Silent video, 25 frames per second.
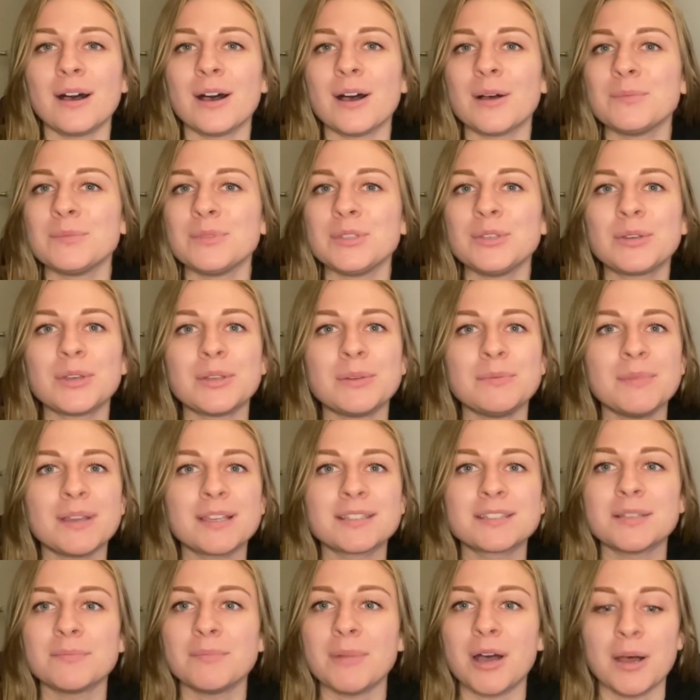You can
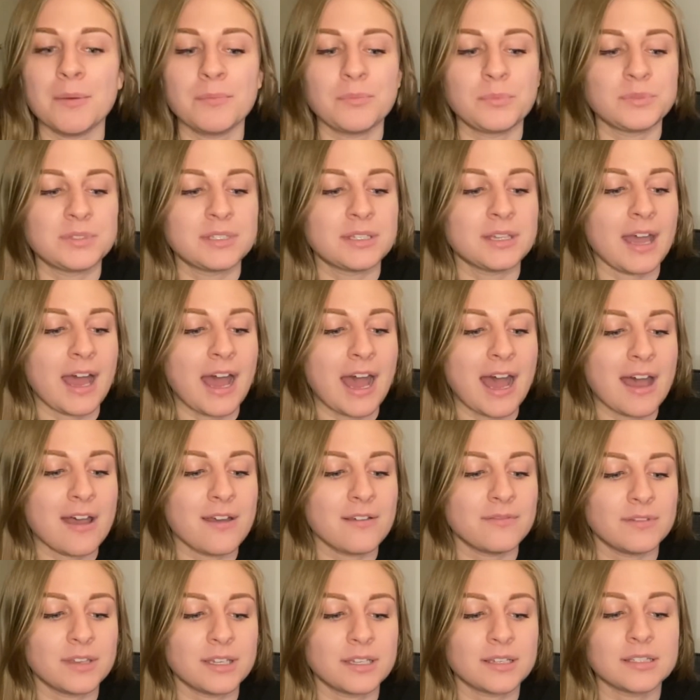mix them up to
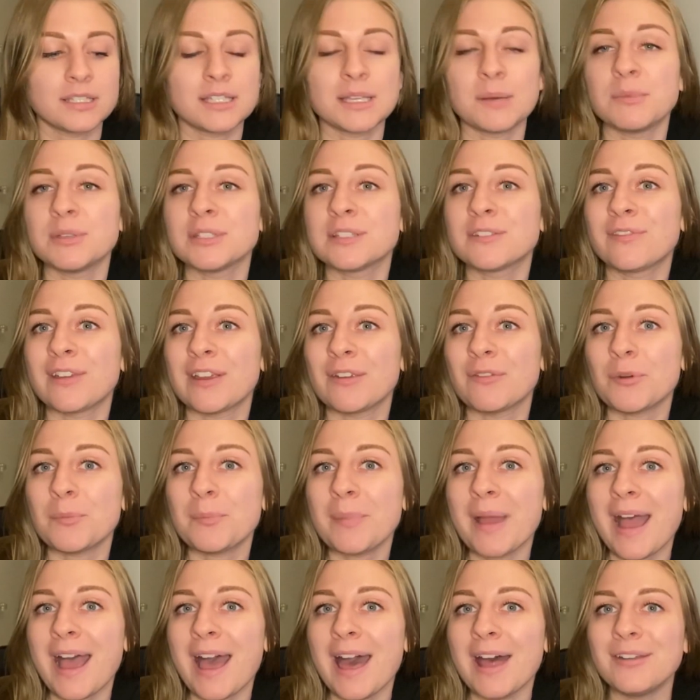have someone's favorite
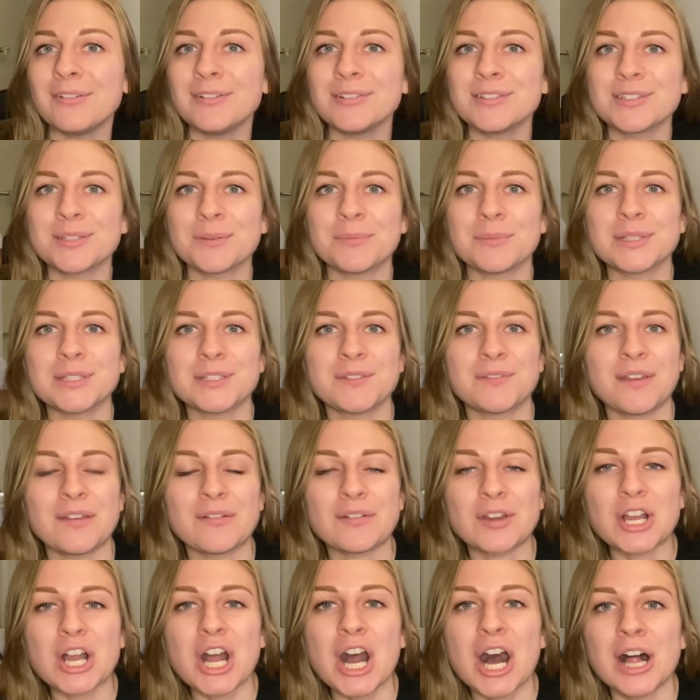pattern, someone's
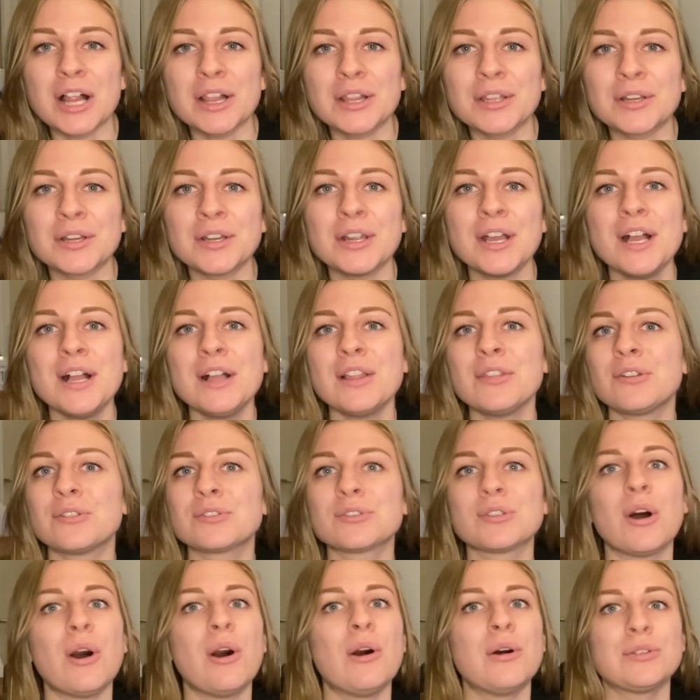favorite color.
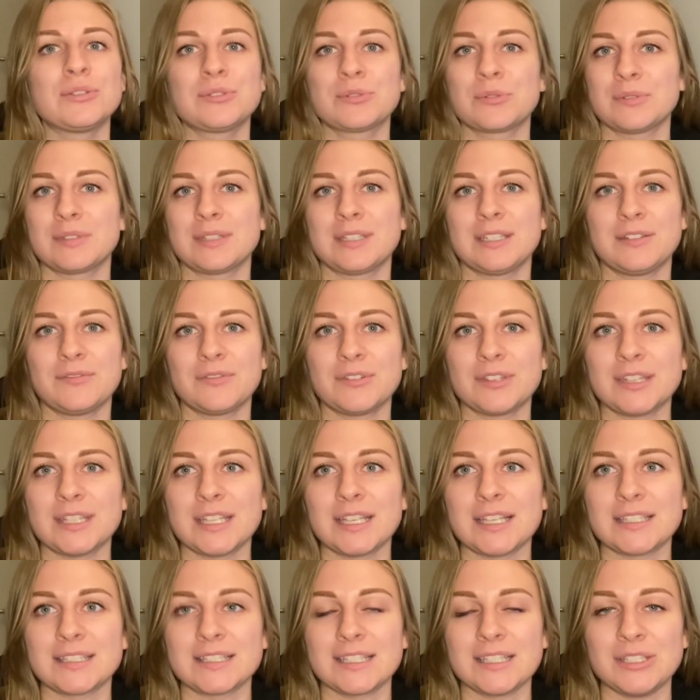There's all sorts of different
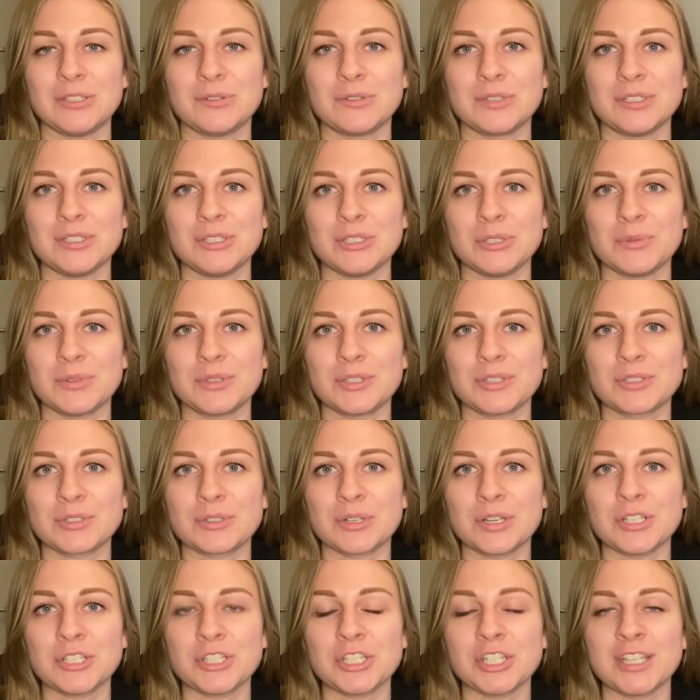things that you can do with a
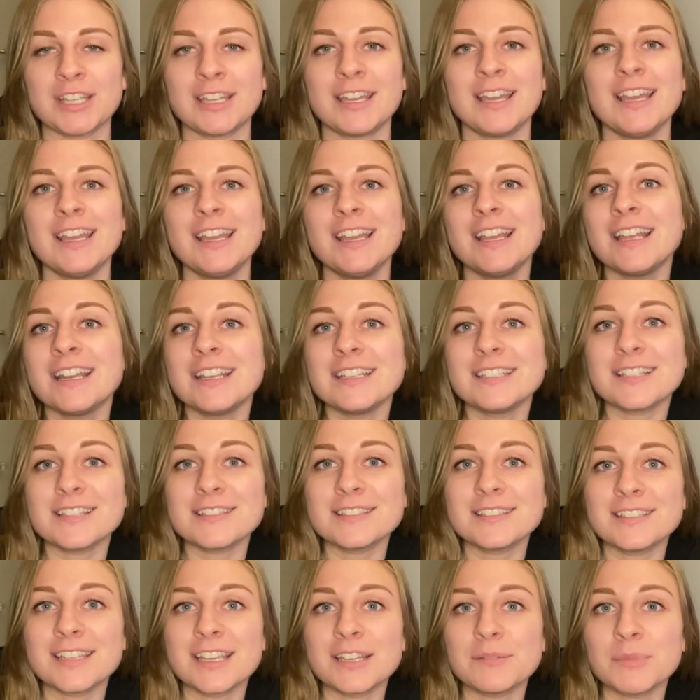scrunchie, and it
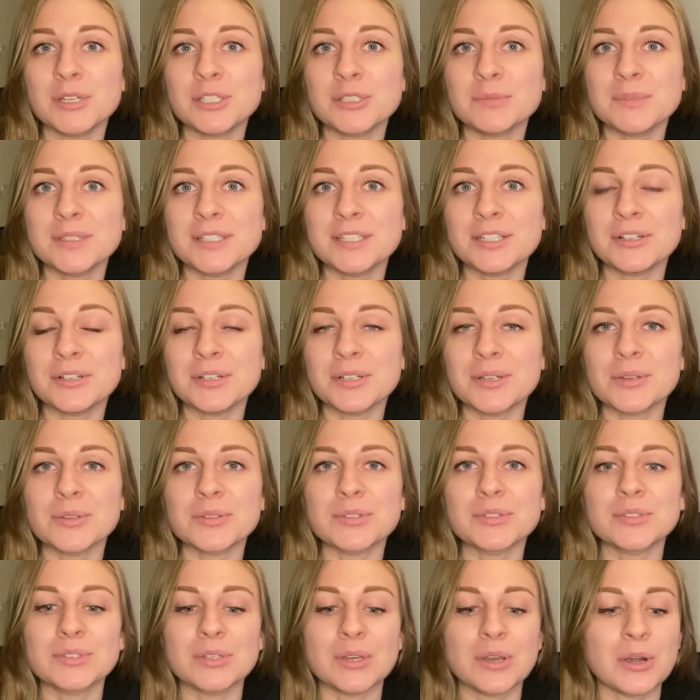doesn't take much material,
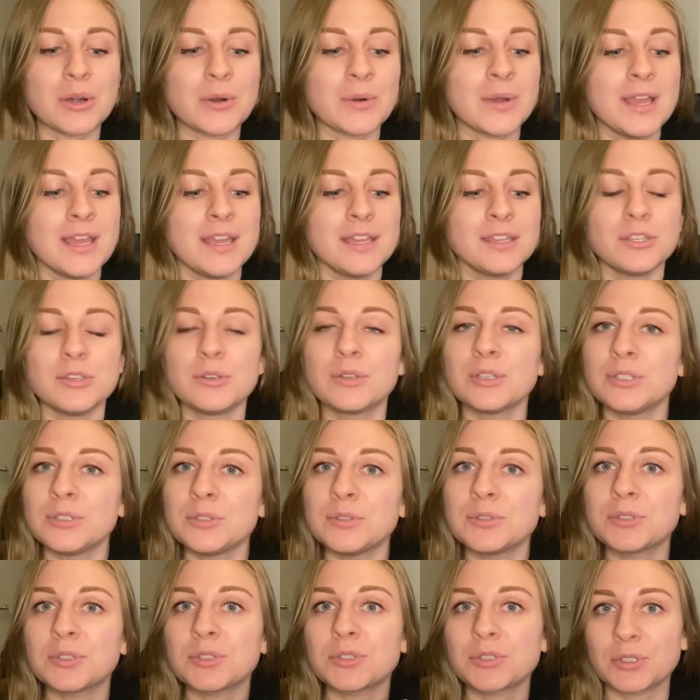so you could
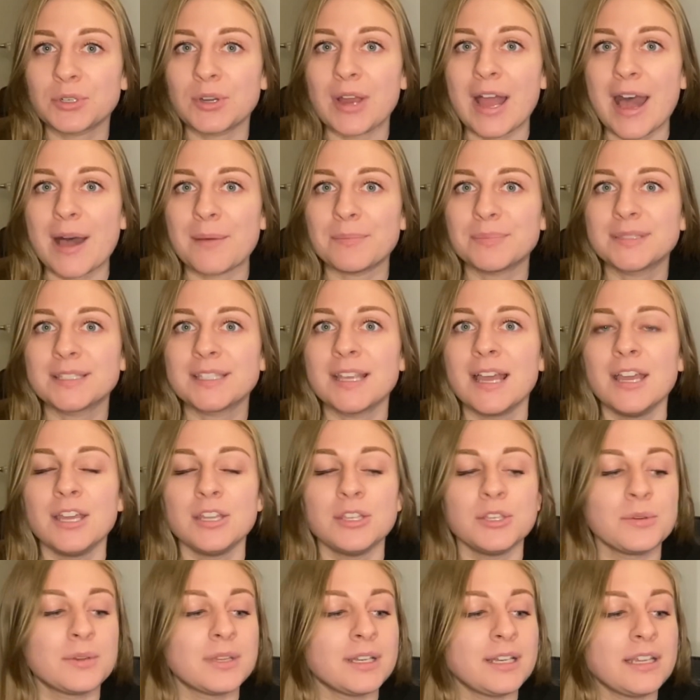use your scraps.
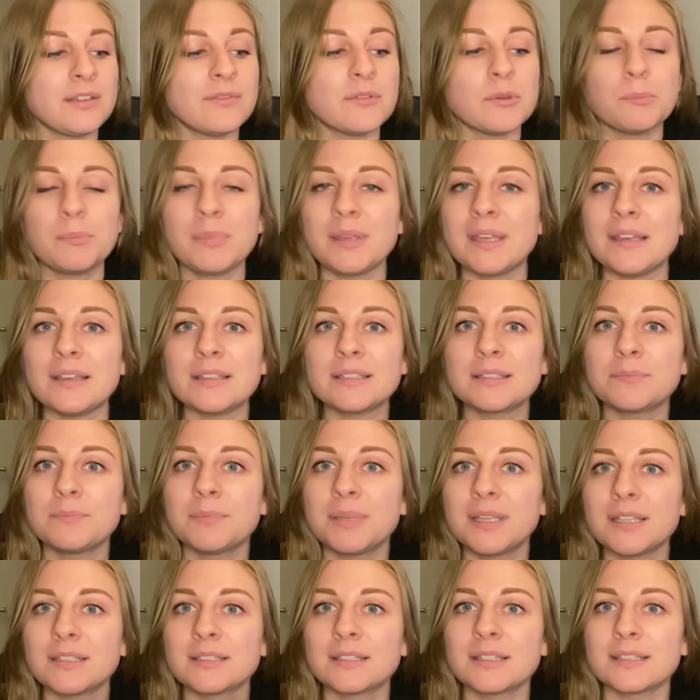You could even piece
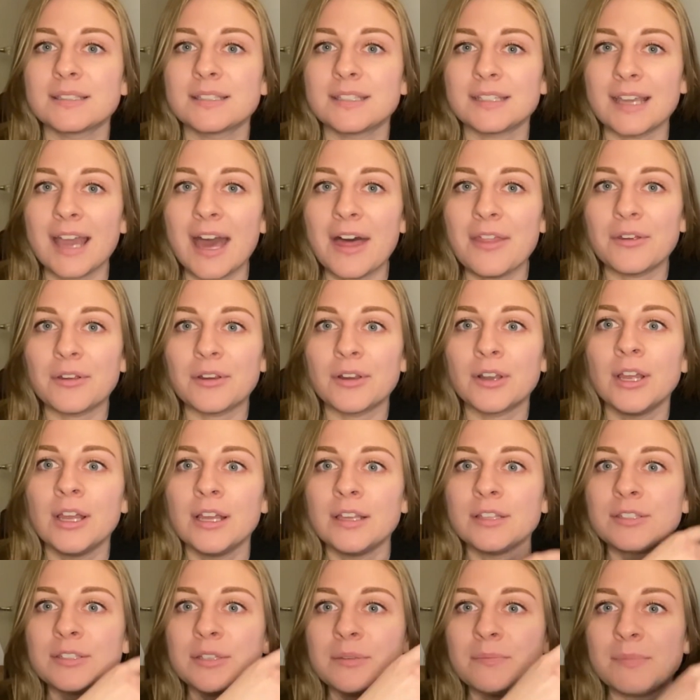pieces together
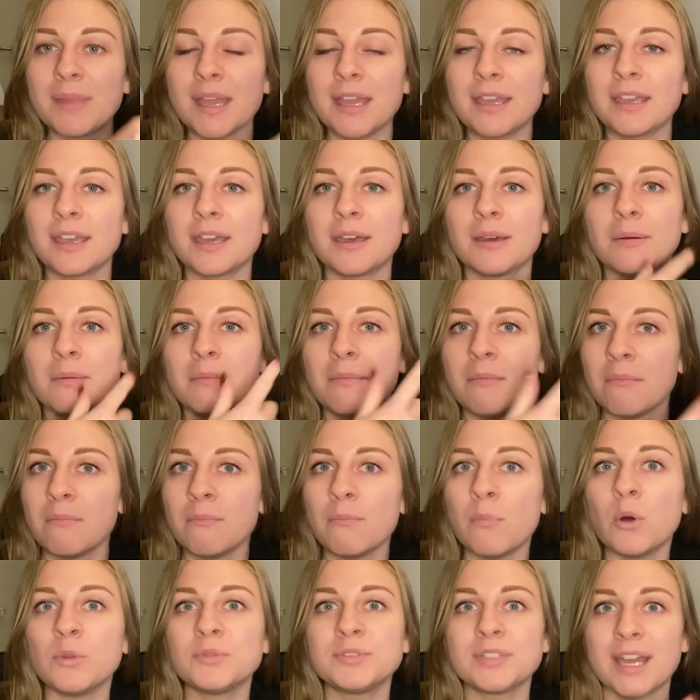to make it
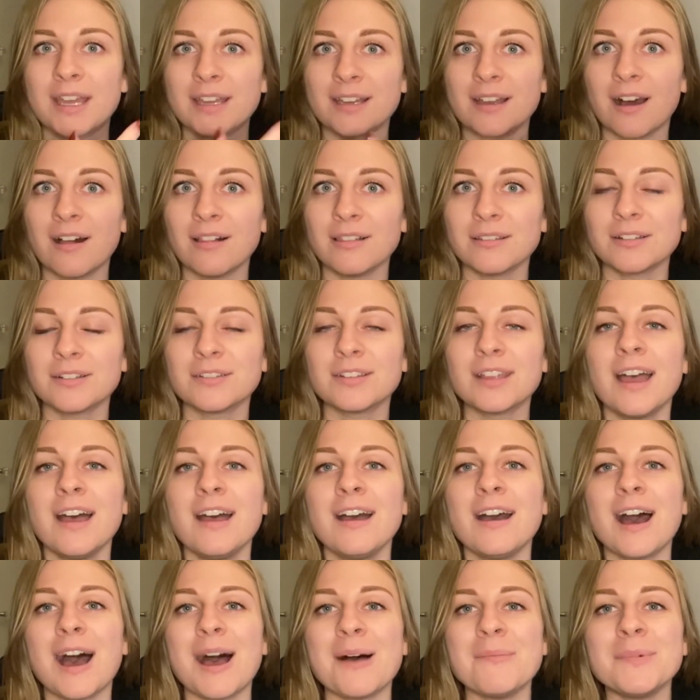multicolored.
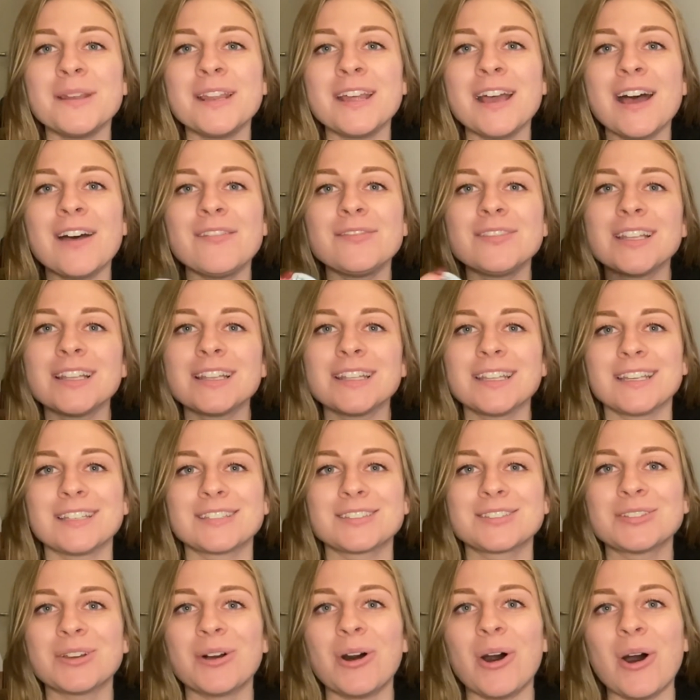I'm going to have the
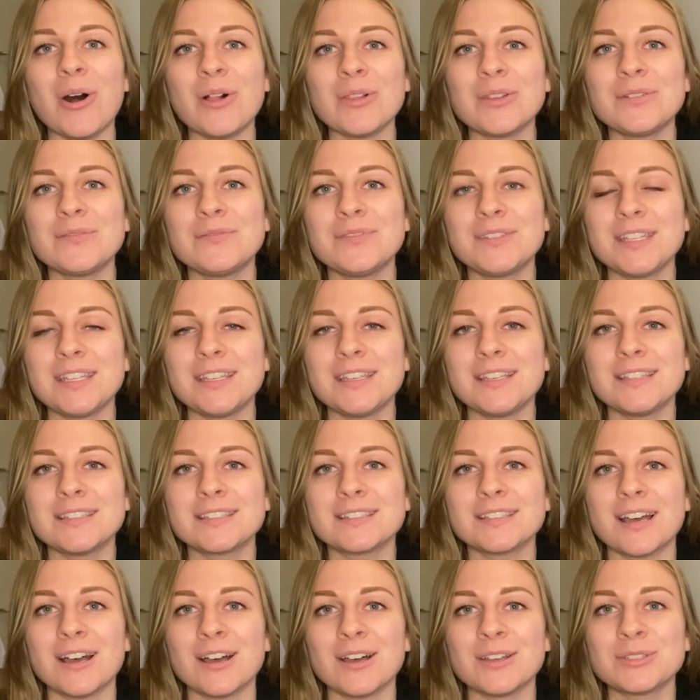links to all of
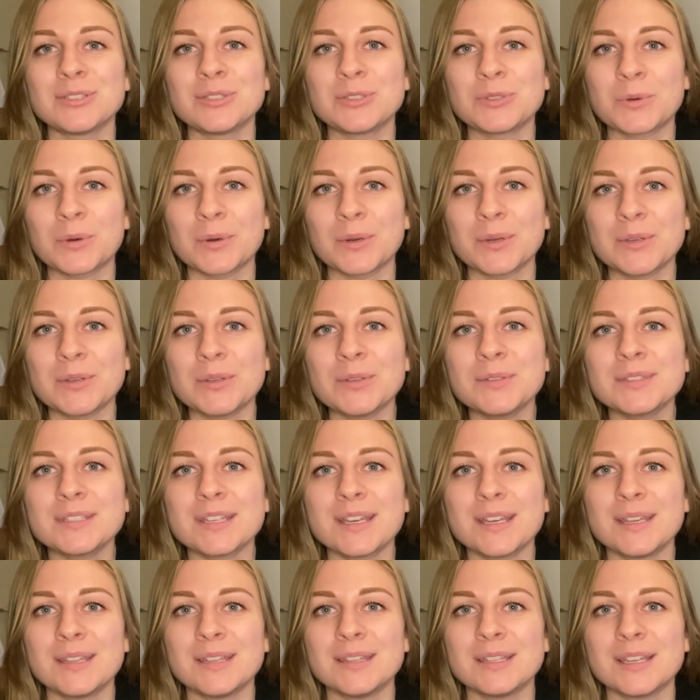these tutorials
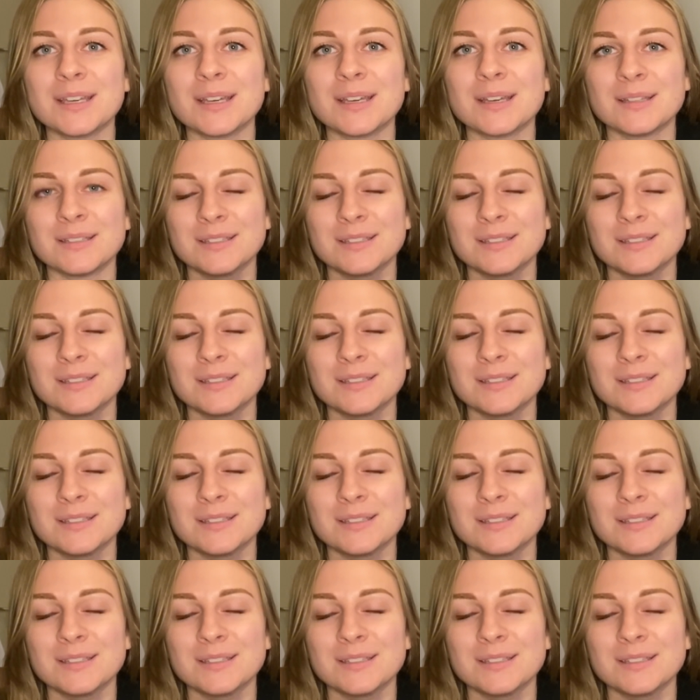in the